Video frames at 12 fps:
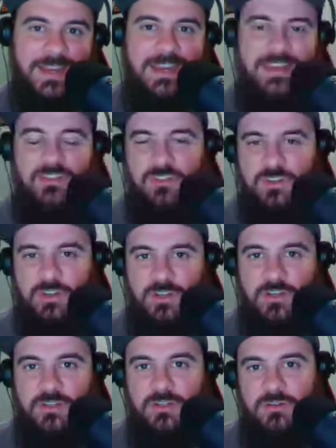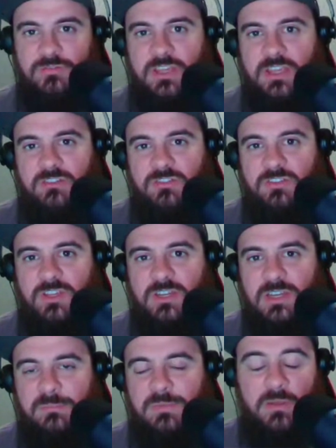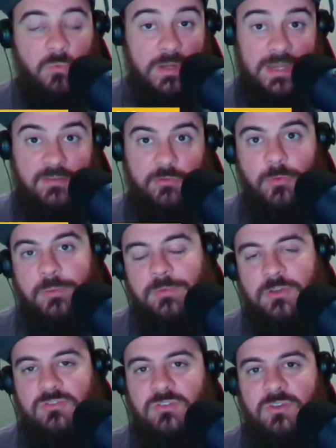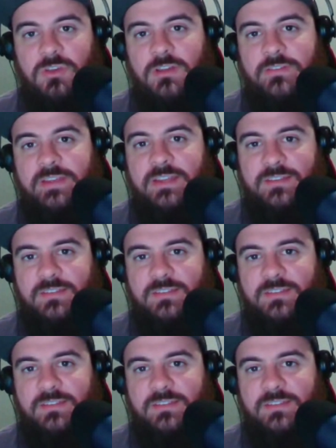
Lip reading: and turn on notifications to get an update whenever we post new content.